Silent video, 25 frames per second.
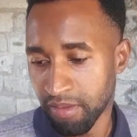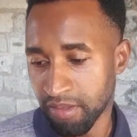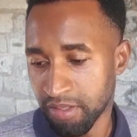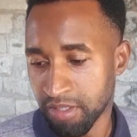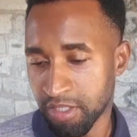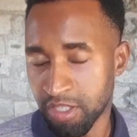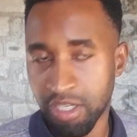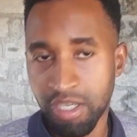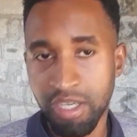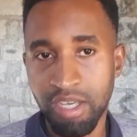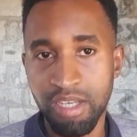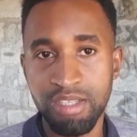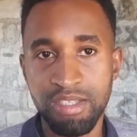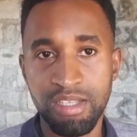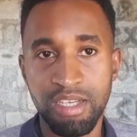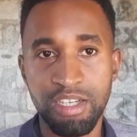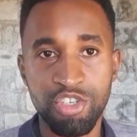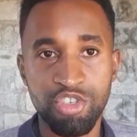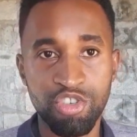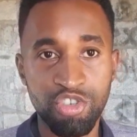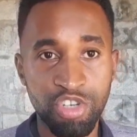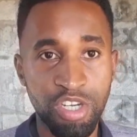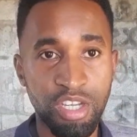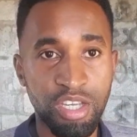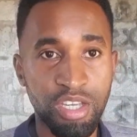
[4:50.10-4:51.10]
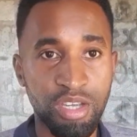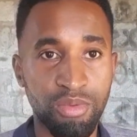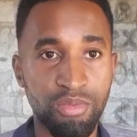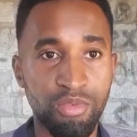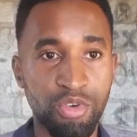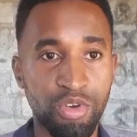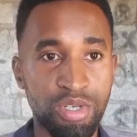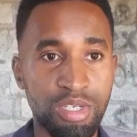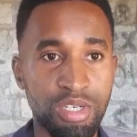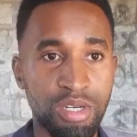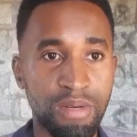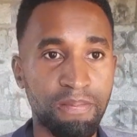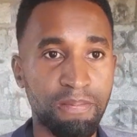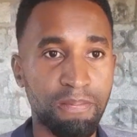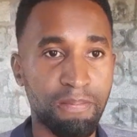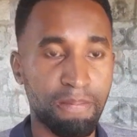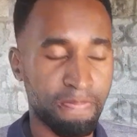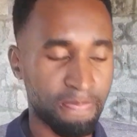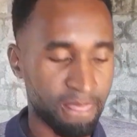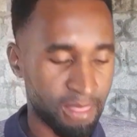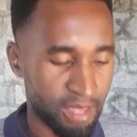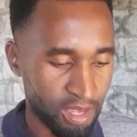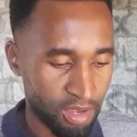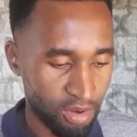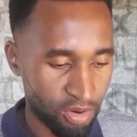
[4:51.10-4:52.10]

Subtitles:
chickens are drinking water, they